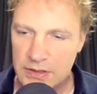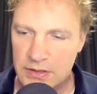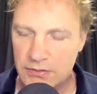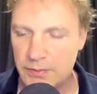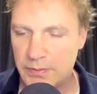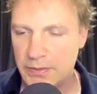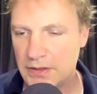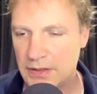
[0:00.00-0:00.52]

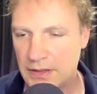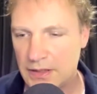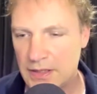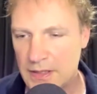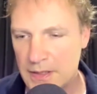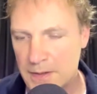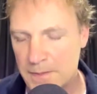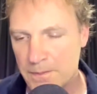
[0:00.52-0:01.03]
Rupert, I
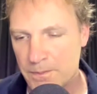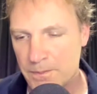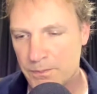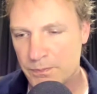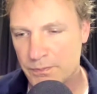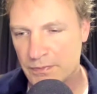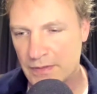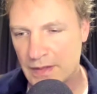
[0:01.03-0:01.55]

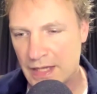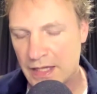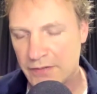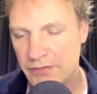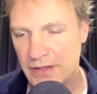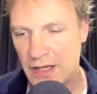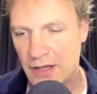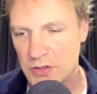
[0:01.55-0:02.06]

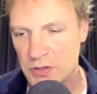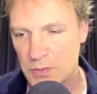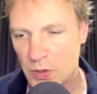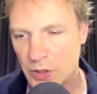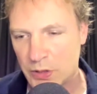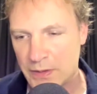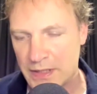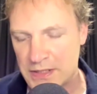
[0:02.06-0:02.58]
have a thousand
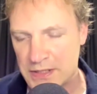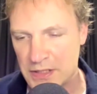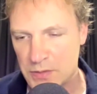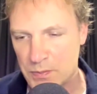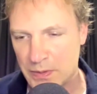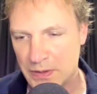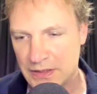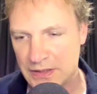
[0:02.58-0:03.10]
more questions,
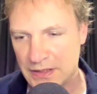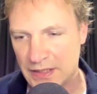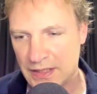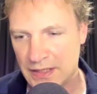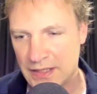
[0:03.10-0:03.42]
but